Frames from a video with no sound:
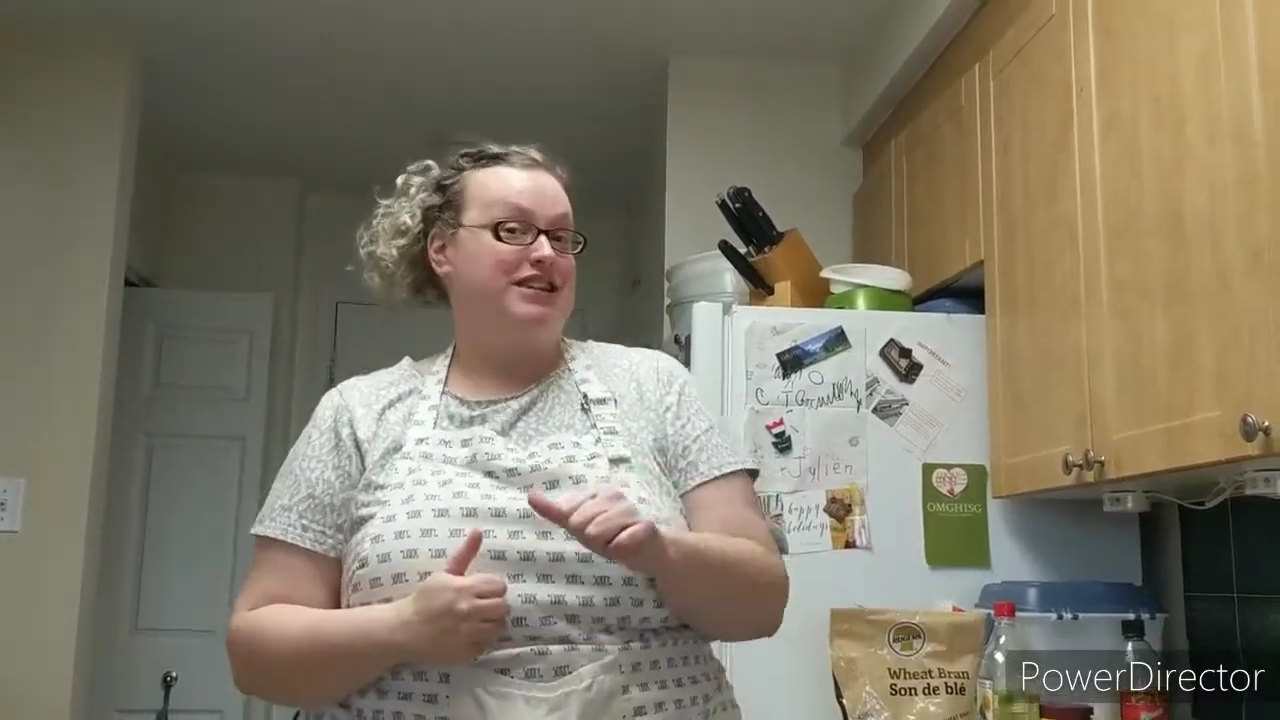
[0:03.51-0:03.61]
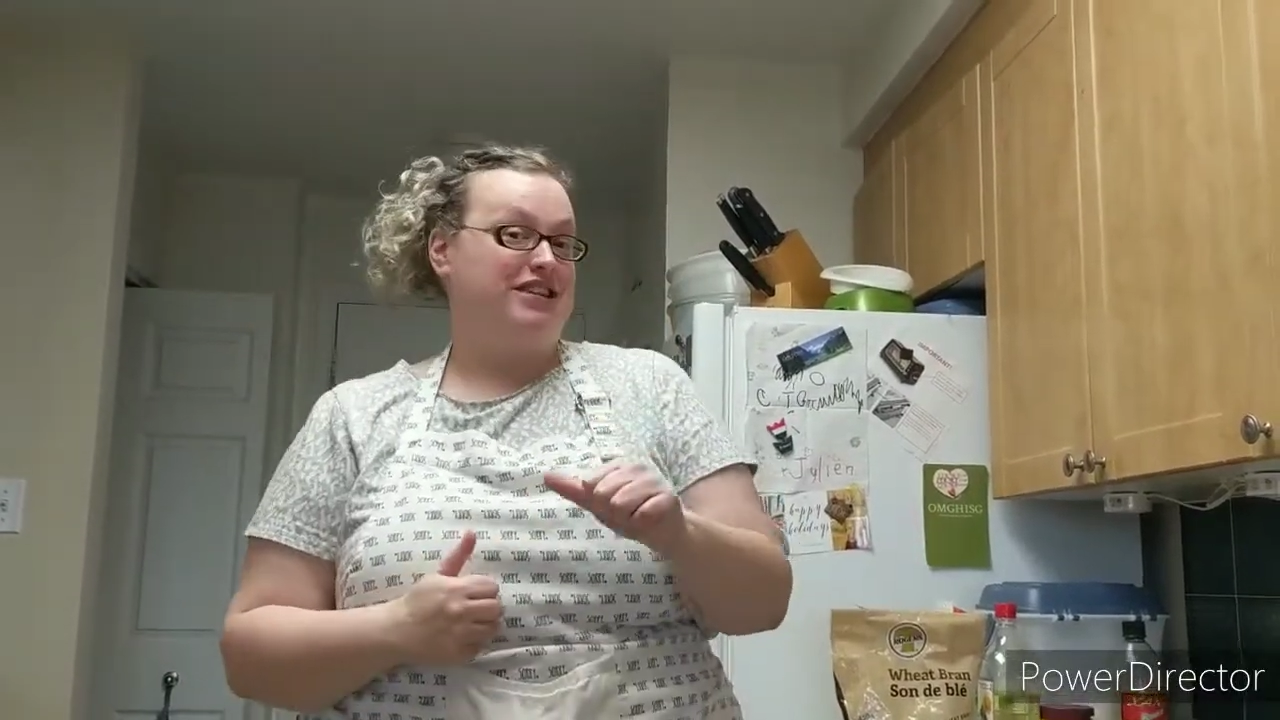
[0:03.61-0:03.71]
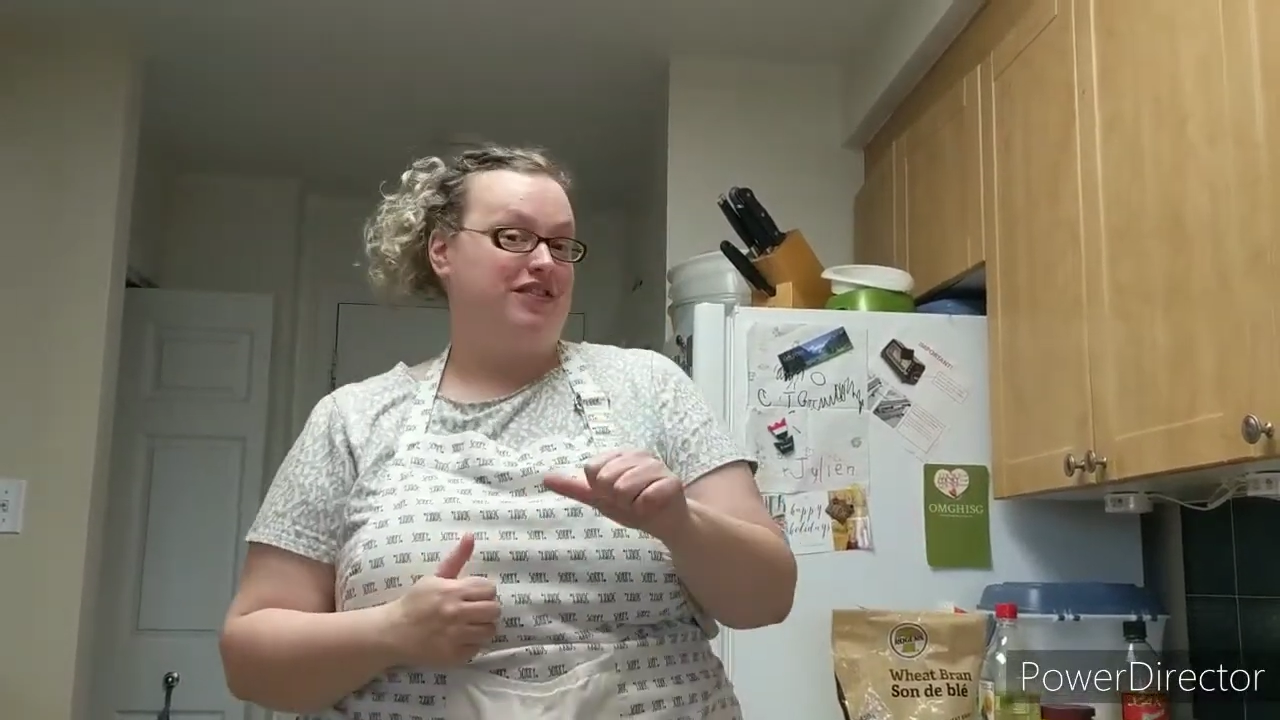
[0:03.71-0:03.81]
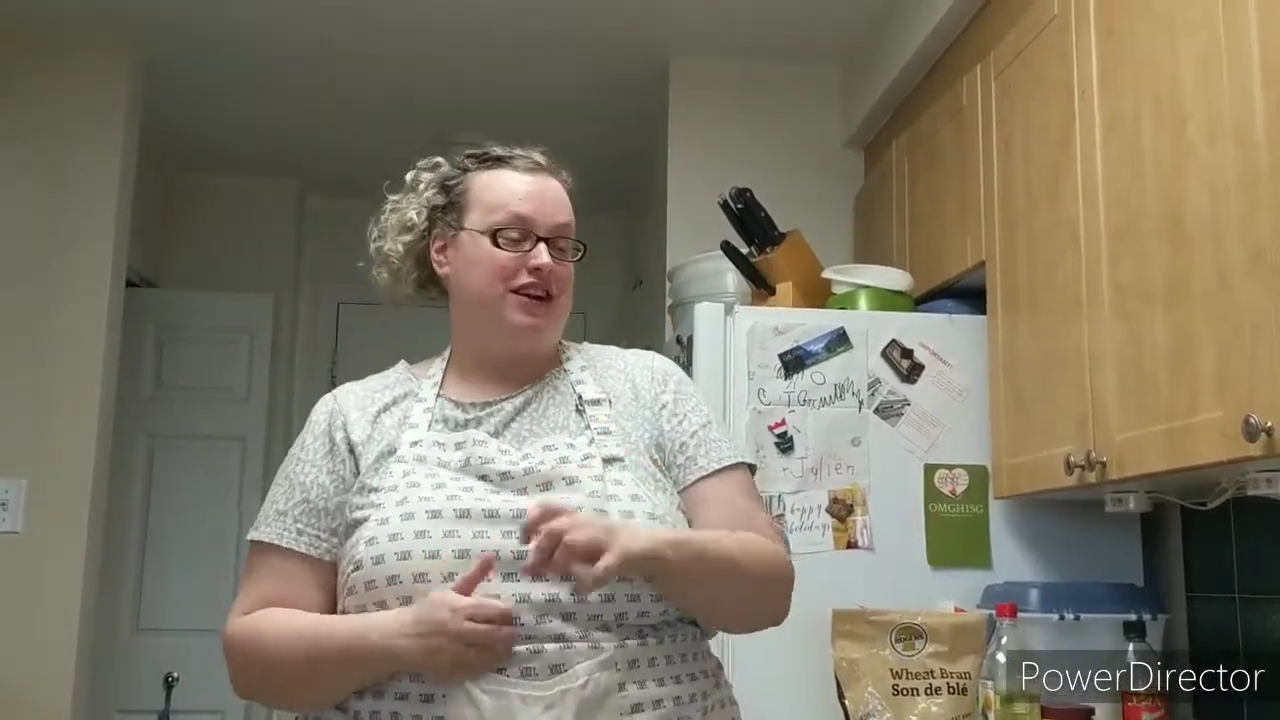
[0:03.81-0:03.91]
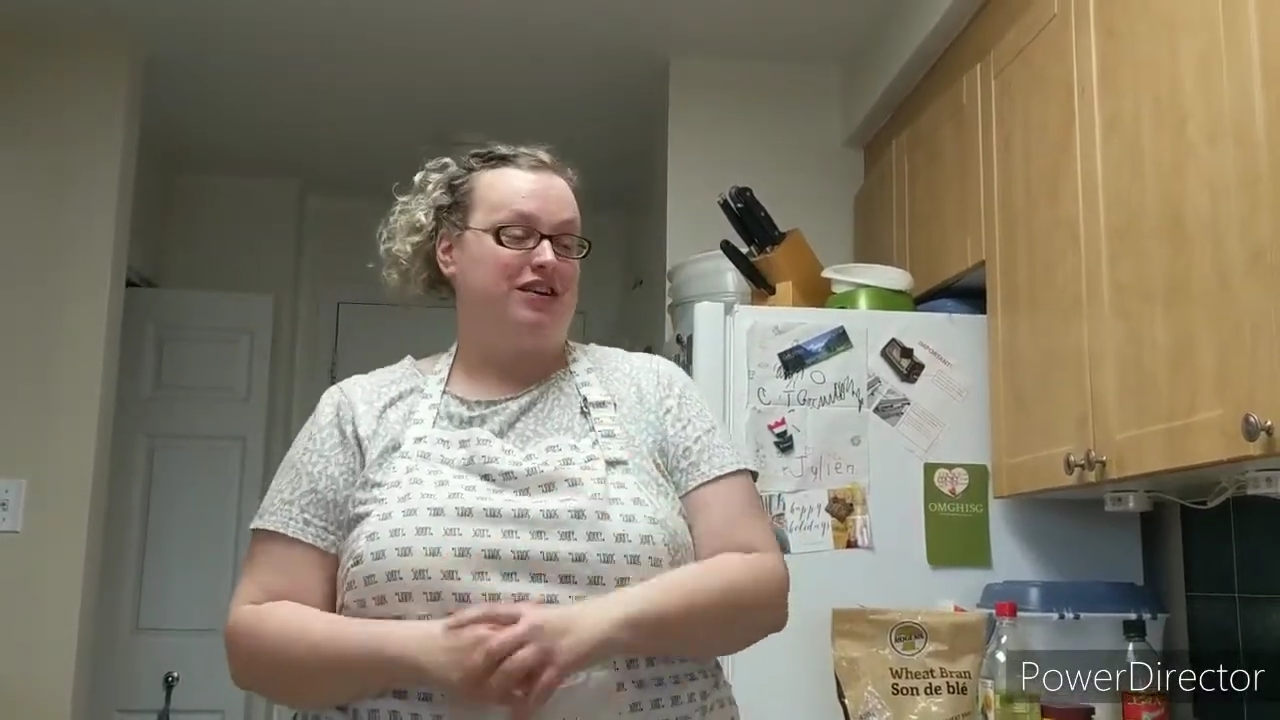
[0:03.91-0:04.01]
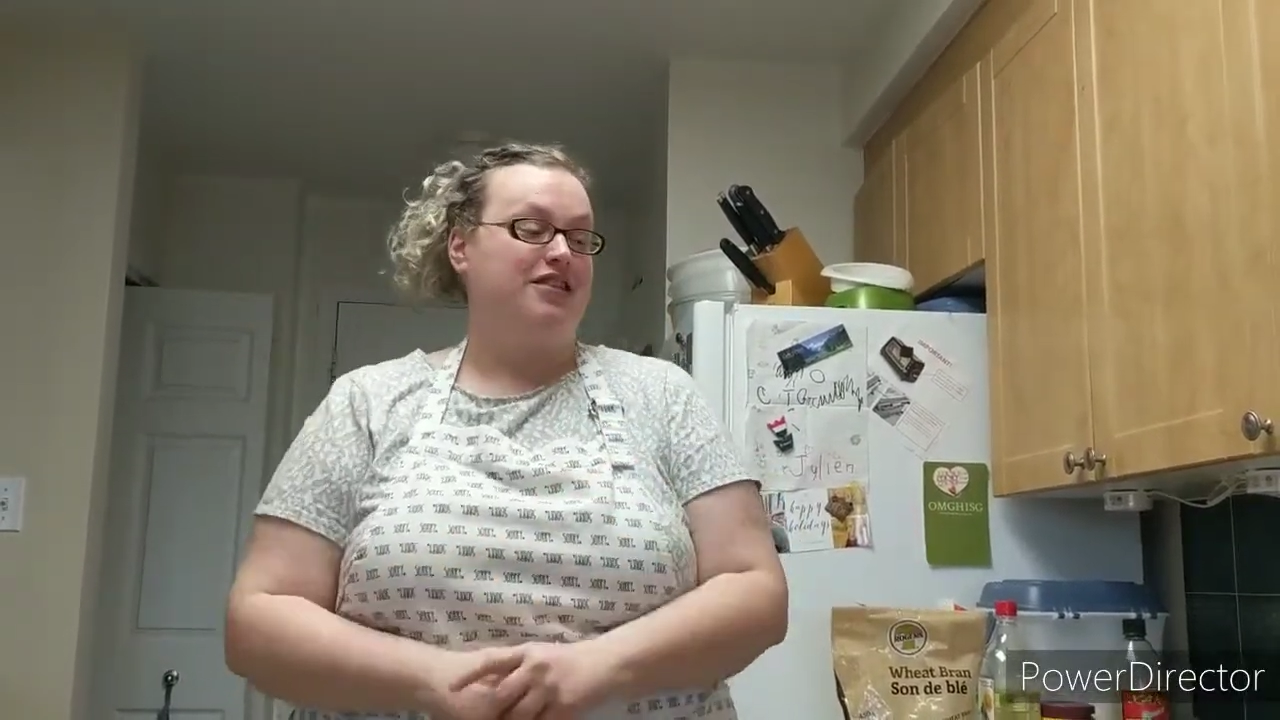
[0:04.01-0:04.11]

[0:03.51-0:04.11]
our video.